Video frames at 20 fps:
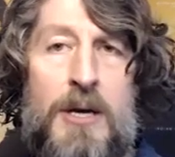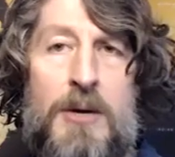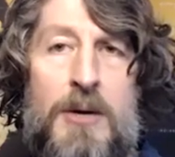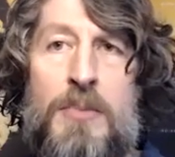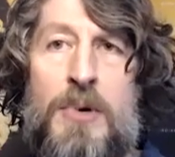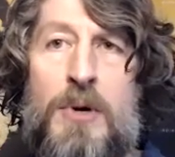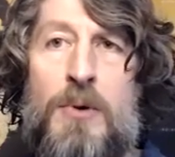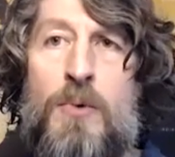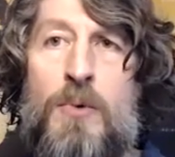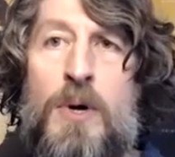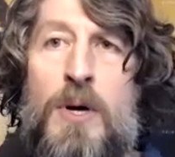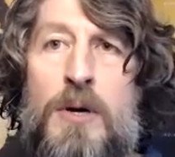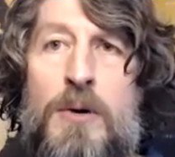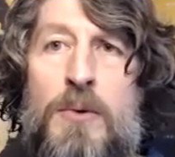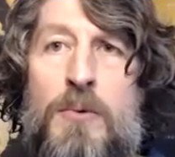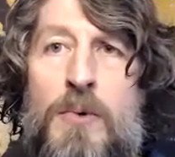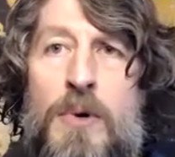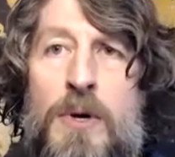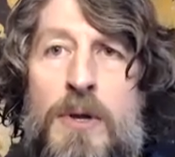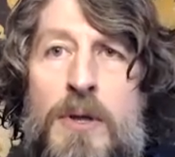but we're,
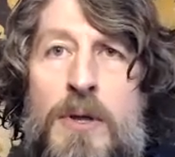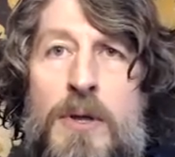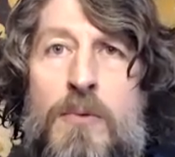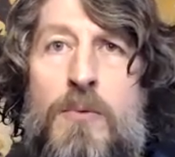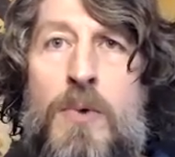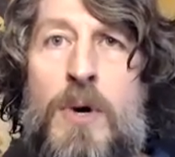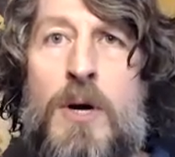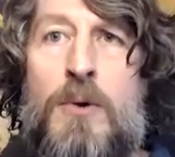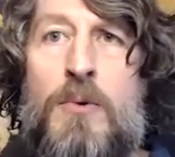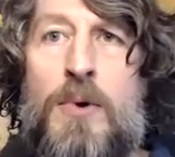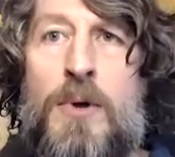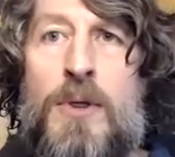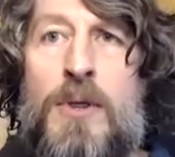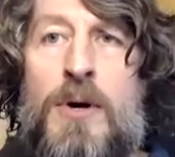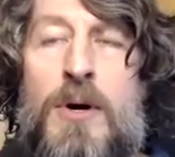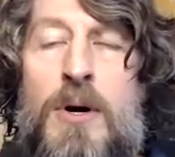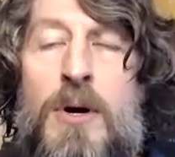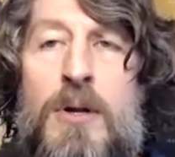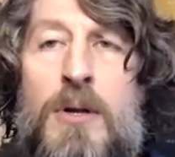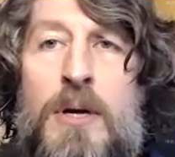with the
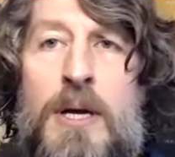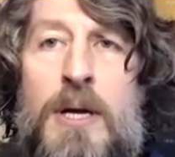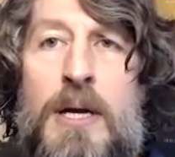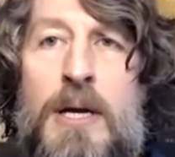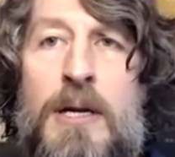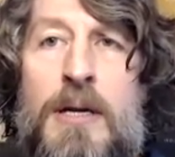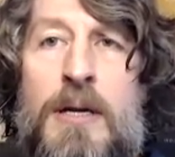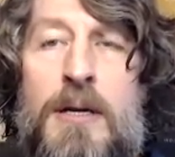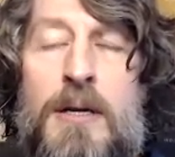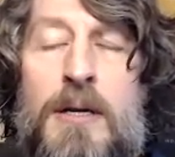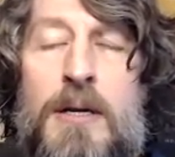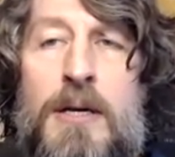wherewithal and